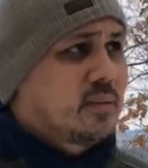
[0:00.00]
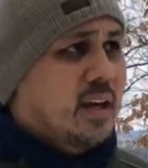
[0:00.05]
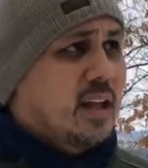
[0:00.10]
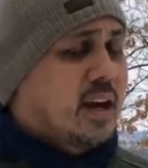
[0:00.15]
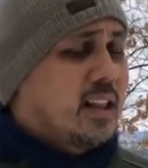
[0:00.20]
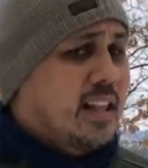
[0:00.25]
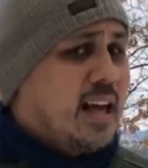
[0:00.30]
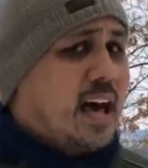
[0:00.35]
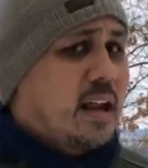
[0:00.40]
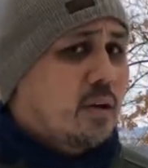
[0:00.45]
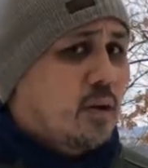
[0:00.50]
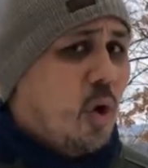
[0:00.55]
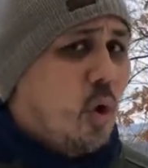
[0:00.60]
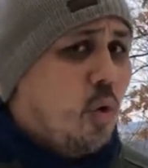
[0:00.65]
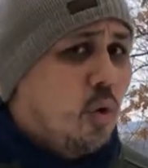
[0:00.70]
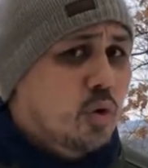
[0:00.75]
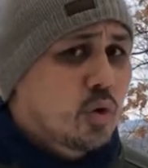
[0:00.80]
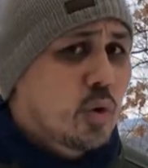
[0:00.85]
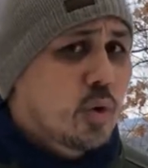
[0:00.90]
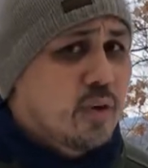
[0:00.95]
in a lot
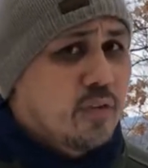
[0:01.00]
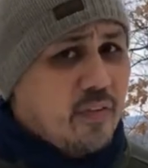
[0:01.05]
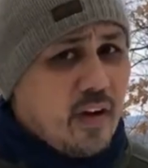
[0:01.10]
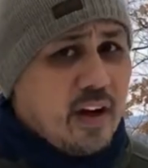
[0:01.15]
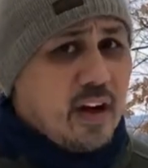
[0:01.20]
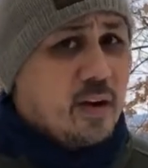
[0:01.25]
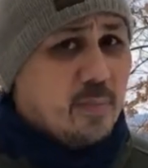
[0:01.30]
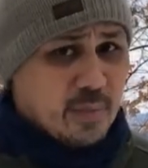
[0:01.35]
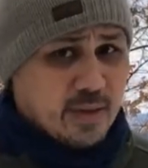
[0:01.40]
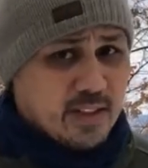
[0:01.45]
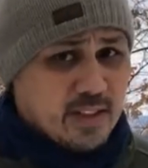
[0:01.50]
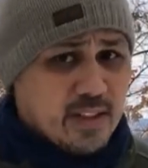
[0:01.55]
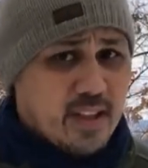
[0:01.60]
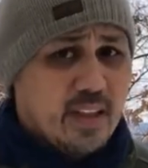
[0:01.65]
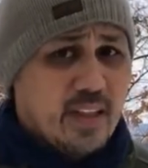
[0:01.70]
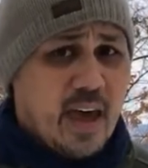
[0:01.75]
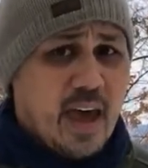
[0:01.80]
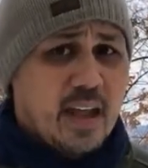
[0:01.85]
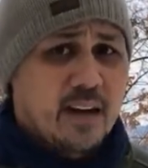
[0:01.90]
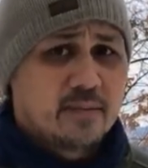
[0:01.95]
colder environments
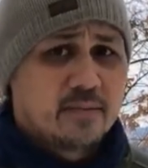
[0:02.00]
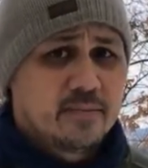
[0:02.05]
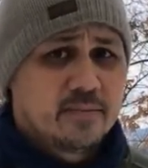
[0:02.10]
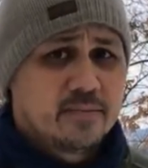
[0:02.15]
than that.